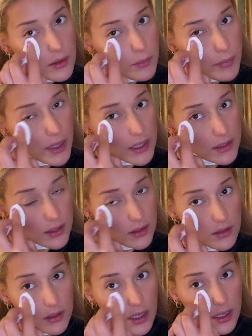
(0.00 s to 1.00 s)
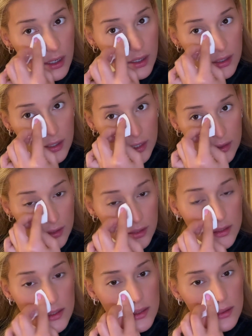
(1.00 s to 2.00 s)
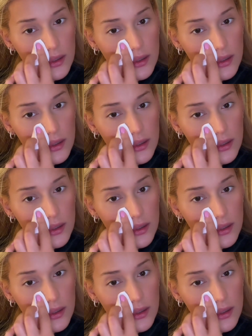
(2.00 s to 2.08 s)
pat it under the eye like this.